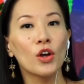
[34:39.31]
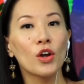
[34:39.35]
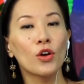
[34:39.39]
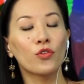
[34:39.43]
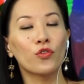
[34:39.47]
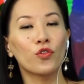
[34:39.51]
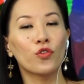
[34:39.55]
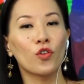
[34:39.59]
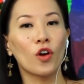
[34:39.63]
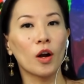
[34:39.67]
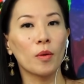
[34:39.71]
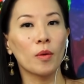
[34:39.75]

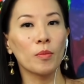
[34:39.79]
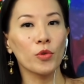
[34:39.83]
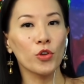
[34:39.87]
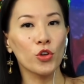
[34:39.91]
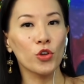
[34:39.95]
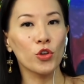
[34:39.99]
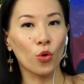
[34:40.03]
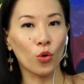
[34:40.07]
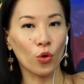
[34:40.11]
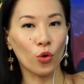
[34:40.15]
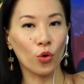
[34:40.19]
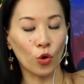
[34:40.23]
from
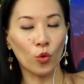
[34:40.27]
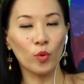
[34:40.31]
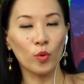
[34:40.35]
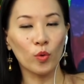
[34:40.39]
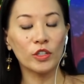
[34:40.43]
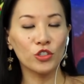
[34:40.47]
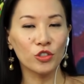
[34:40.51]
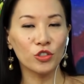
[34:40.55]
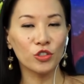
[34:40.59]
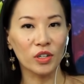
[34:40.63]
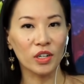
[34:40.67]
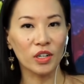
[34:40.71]
your
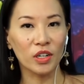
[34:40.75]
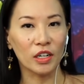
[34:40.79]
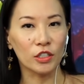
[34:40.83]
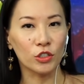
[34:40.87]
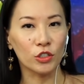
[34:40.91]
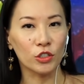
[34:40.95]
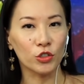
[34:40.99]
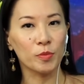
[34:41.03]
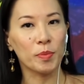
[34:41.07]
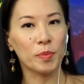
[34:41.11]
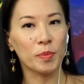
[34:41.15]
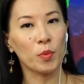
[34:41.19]
original
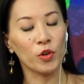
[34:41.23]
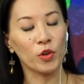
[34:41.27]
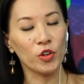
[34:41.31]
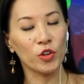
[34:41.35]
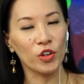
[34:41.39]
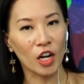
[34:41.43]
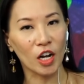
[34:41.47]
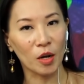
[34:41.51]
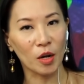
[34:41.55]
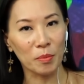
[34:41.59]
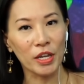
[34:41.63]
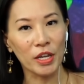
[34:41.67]
country, but when you
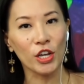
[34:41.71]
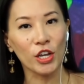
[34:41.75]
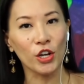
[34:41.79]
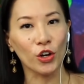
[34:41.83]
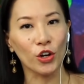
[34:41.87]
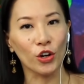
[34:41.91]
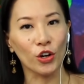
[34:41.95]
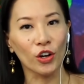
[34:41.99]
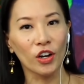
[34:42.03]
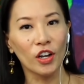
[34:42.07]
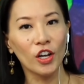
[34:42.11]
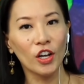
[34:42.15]
come
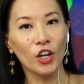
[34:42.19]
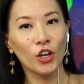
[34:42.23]
here,